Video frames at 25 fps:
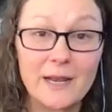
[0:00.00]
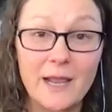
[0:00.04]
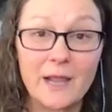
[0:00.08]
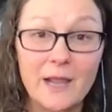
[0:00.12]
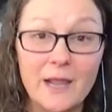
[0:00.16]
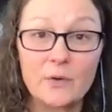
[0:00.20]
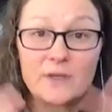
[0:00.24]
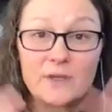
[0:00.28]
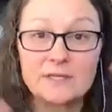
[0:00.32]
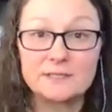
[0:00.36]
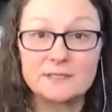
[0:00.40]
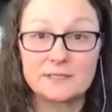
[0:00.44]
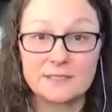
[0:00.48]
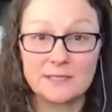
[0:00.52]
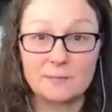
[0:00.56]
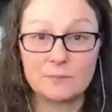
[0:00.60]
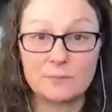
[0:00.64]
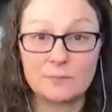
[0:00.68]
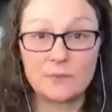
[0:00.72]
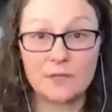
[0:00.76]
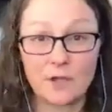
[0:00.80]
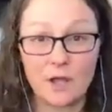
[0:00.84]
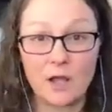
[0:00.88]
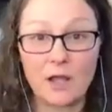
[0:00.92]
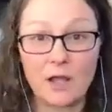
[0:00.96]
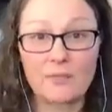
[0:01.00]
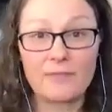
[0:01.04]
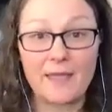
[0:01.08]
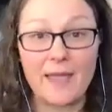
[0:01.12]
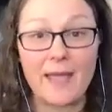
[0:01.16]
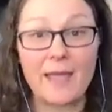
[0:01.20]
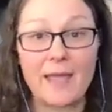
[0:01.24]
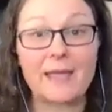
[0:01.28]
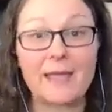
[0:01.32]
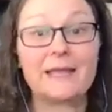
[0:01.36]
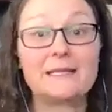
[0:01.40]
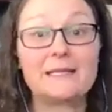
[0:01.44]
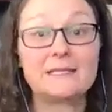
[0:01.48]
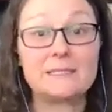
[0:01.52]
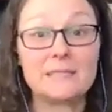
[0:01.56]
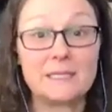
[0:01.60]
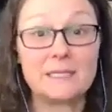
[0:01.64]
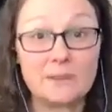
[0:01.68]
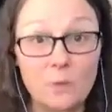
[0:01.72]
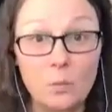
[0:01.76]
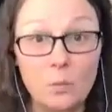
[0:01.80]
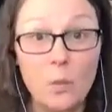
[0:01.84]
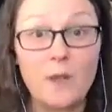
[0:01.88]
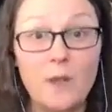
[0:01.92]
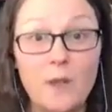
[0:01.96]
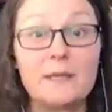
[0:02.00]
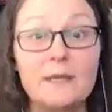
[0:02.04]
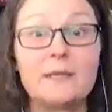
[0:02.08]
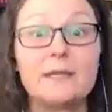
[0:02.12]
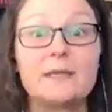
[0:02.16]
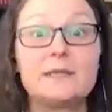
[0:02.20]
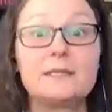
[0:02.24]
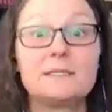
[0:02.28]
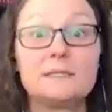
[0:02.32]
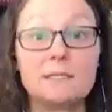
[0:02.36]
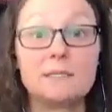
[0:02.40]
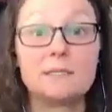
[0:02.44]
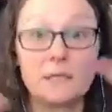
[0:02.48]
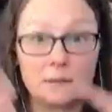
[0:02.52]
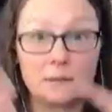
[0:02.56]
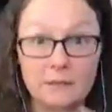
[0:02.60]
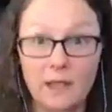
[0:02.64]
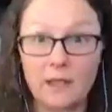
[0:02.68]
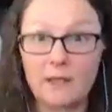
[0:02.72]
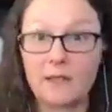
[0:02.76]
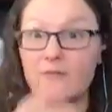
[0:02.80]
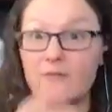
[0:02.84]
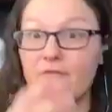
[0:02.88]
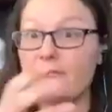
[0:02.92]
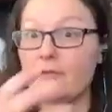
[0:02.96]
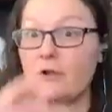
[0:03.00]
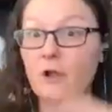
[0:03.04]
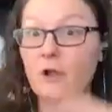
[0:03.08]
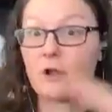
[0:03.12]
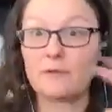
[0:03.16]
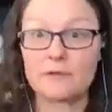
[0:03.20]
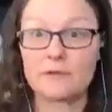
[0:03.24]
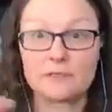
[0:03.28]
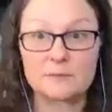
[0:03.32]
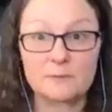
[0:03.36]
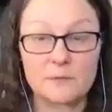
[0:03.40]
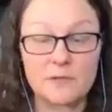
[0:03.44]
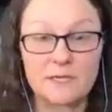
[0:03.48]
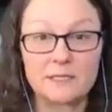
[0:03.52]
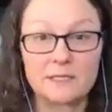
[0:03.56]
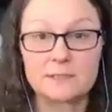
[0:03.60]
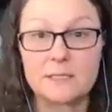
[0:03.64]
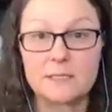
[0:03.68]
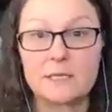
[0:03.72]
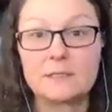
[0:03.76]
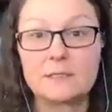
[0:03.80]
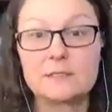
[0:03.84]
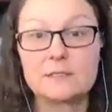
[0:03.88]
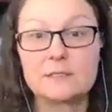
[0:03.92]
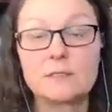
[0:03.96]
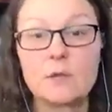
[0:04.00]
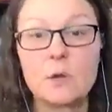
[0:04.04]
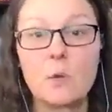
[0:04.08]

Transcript: And I always see beyond that, and I see the oneness and the love and all these pieces.